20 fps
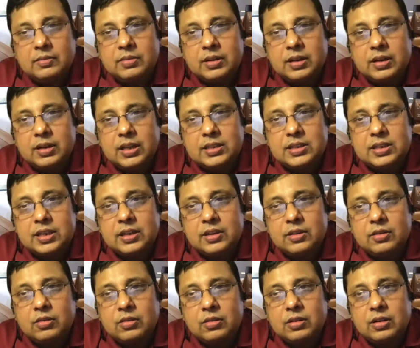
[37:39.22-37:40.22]
let's say
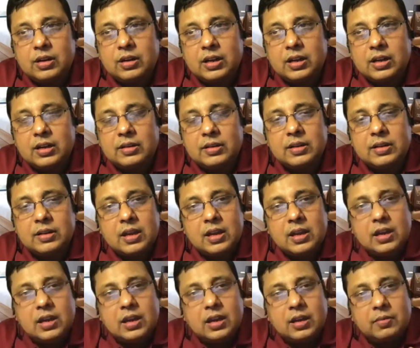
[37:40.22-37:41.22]
your
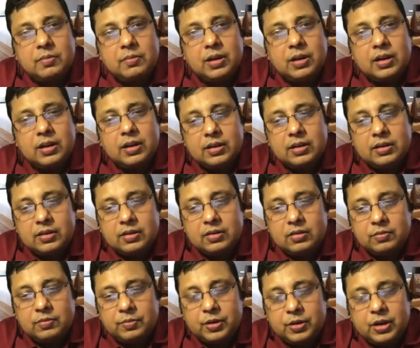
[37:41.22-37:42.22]

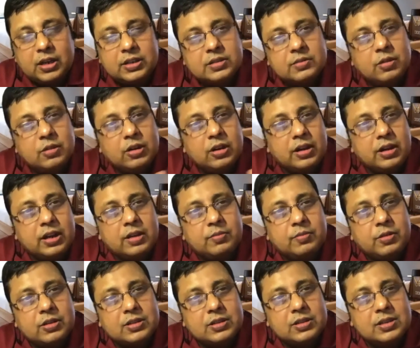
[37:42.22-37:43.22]
production monitoring
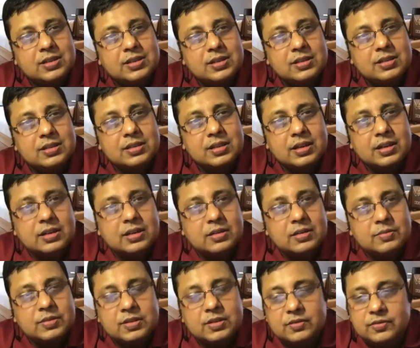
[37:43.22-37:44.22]
processes in
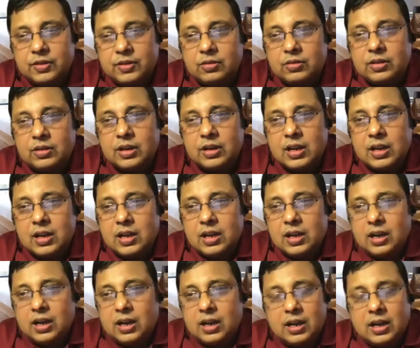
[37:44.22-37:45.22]
terms of your
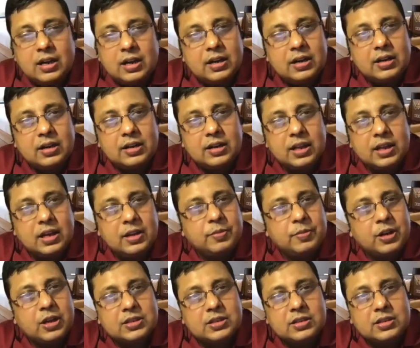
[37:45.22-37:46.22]
daily
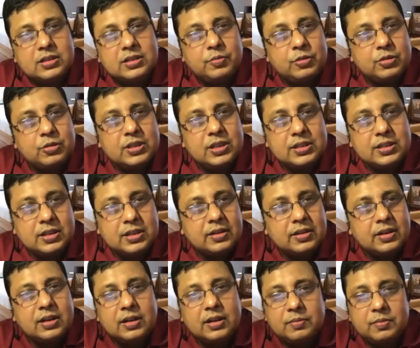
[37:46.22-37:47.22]
production reports,
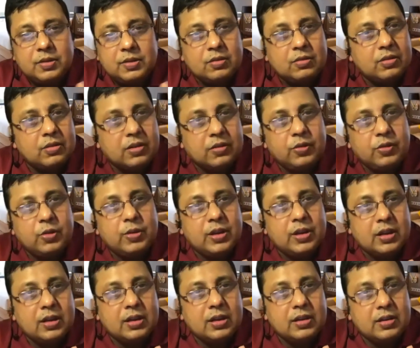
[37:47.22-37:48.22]
etc.
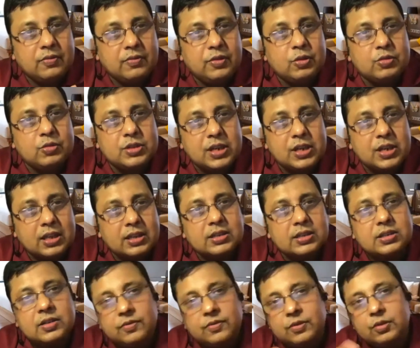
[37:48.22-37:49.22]
Reviews, can they
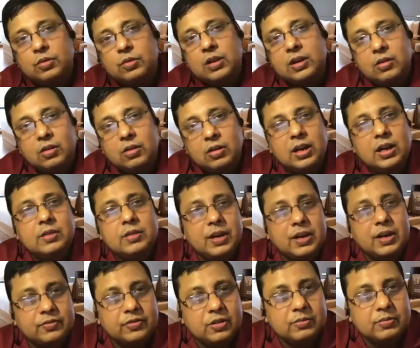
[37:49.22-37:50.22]
shift to an online
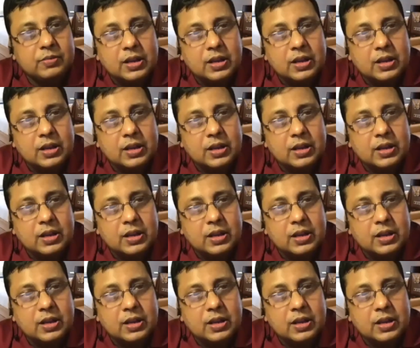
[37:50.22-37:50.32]
platform?